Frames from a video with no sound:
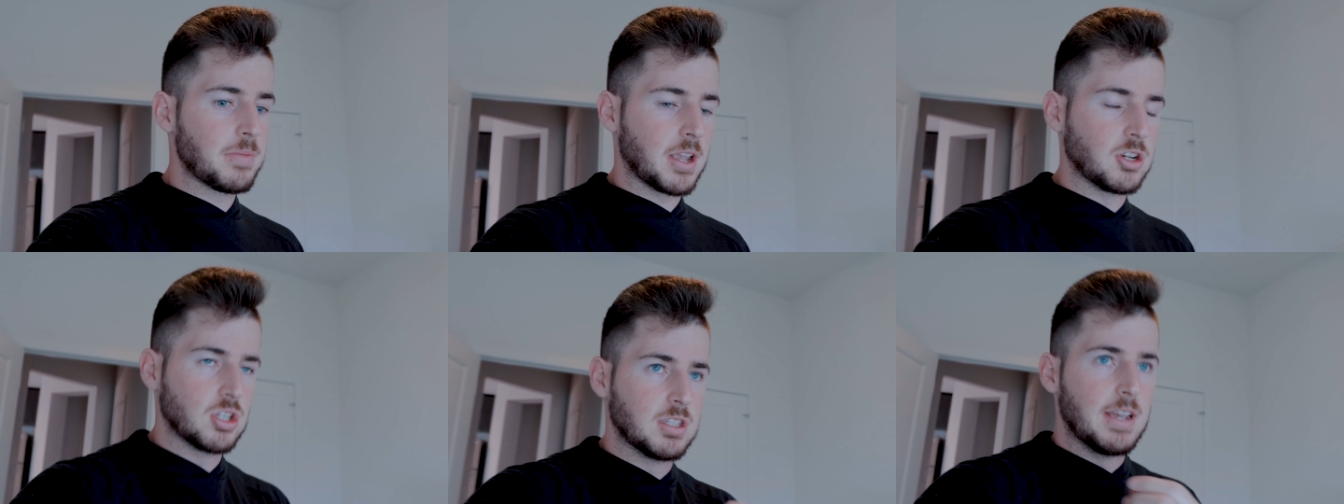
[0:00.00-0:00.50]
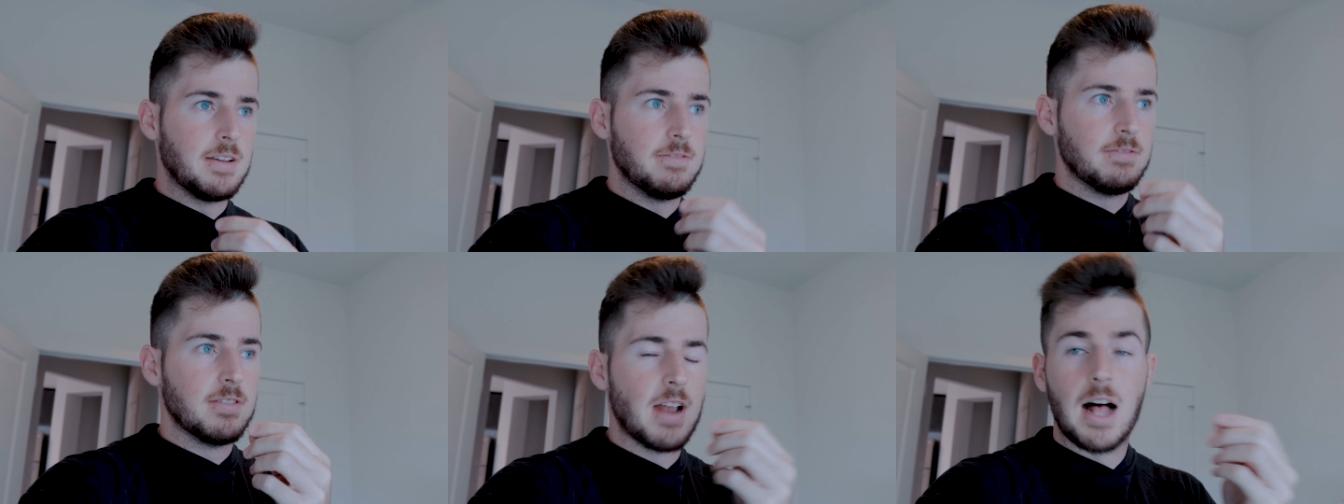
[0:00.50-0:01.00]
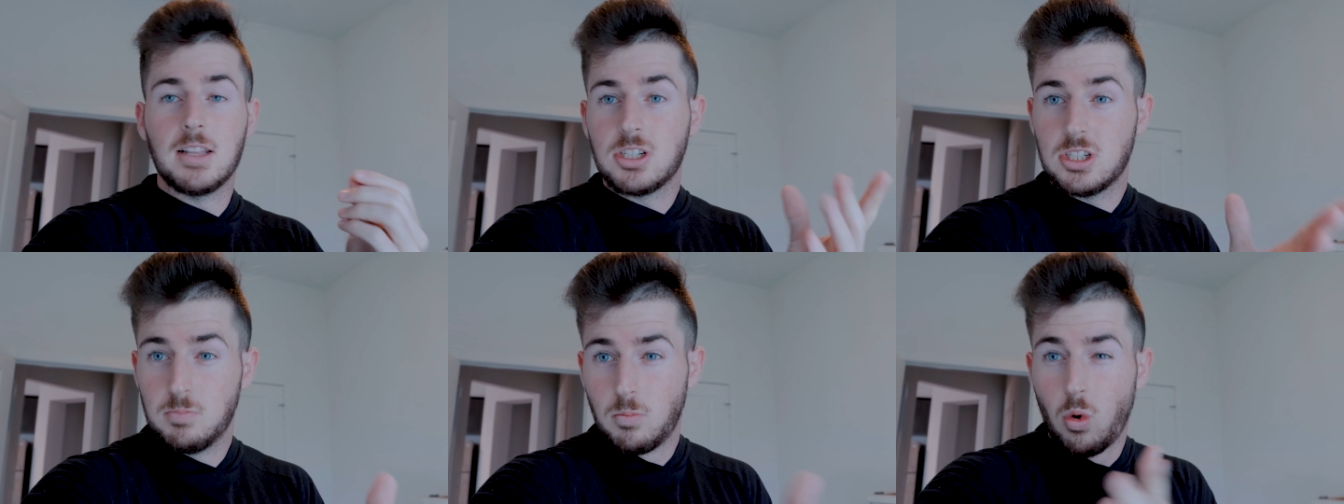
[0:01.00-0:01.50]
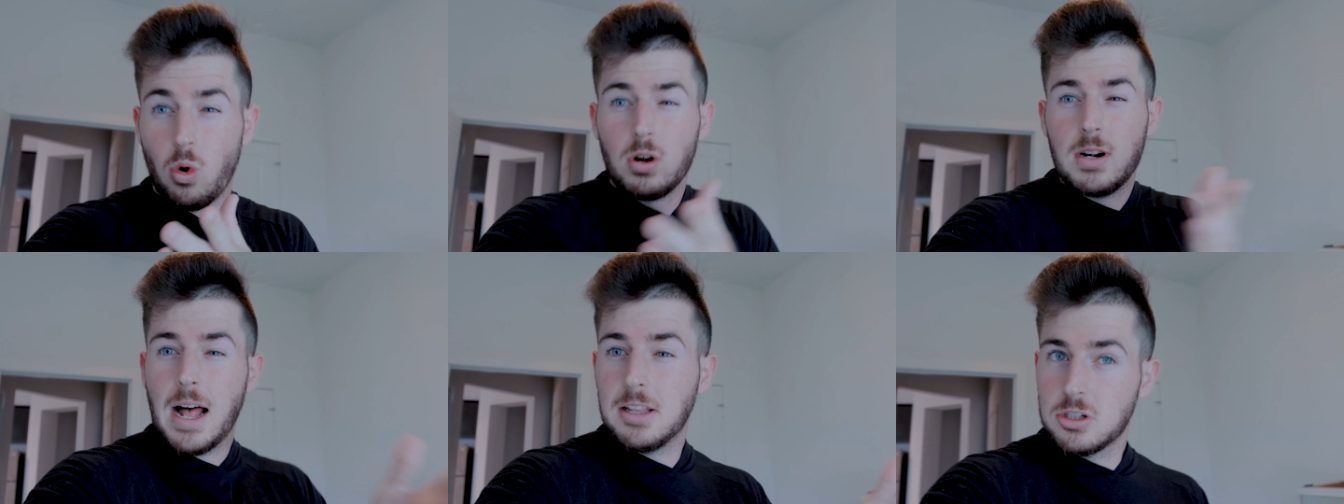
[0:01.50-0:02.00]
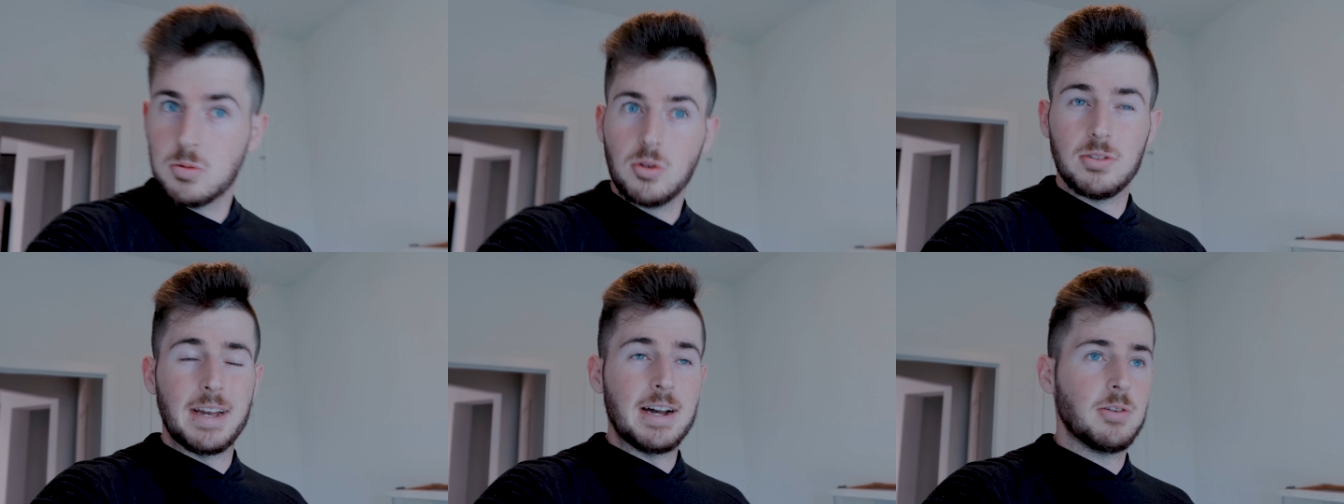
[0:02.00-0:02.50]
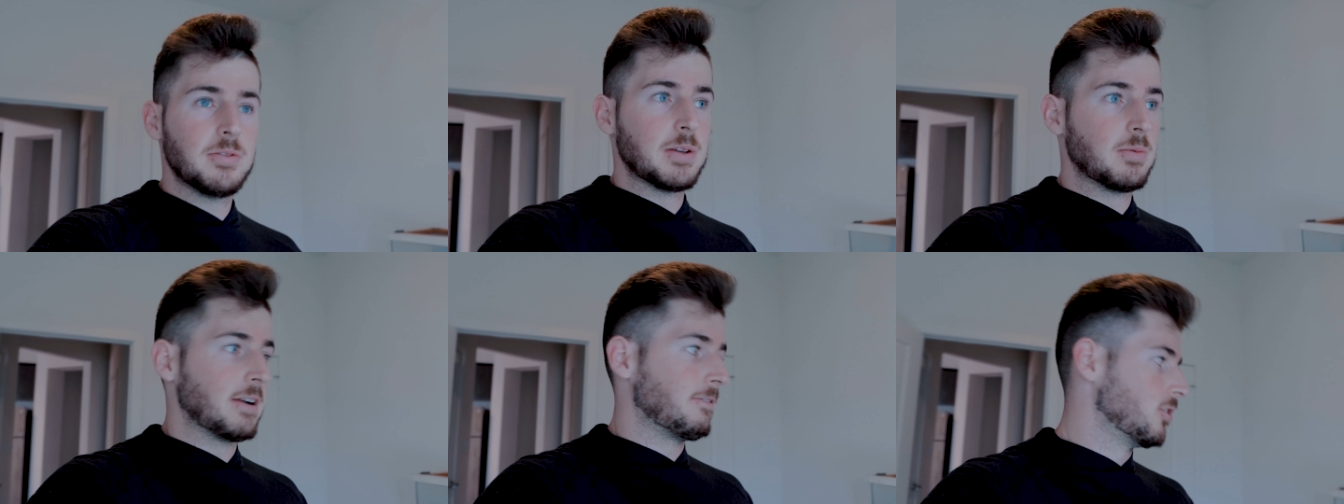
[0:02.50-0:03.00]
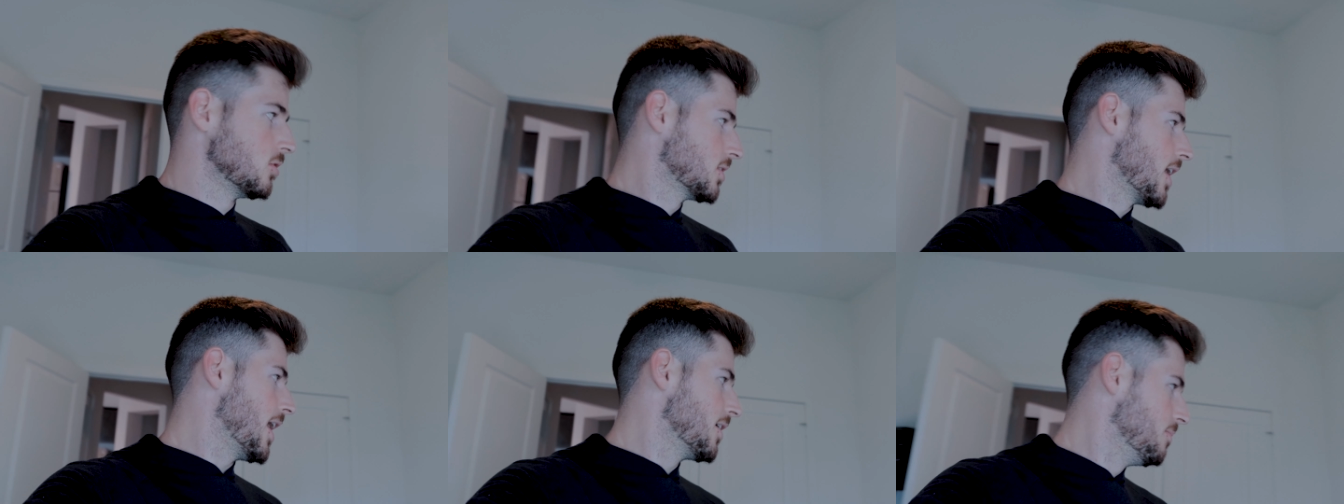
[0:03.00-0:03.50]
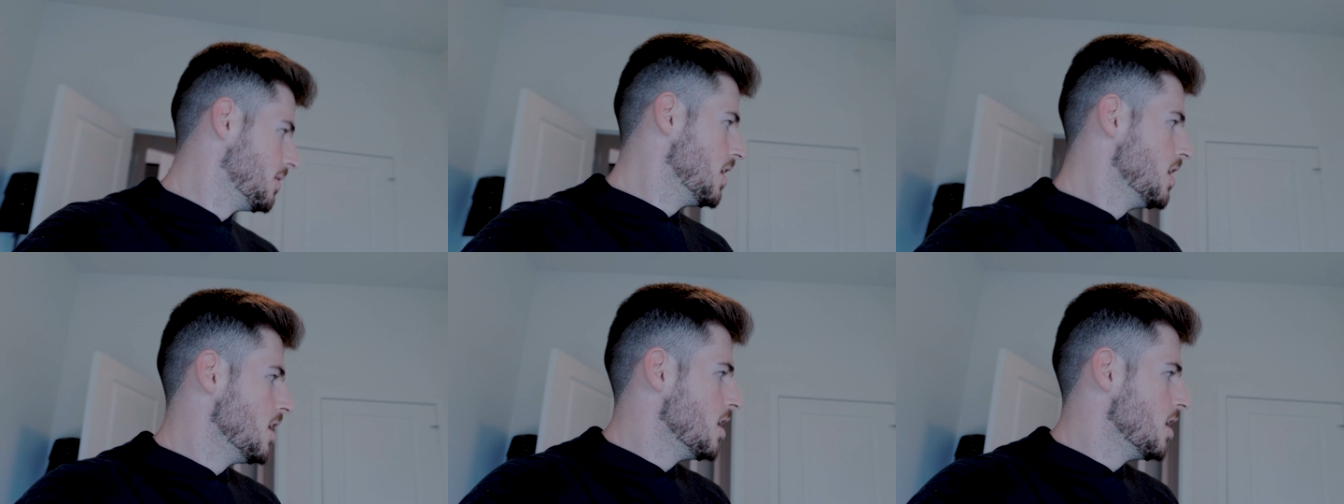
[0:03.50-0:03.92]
could you say, knowledge, more knowledgeable now than when I first got him.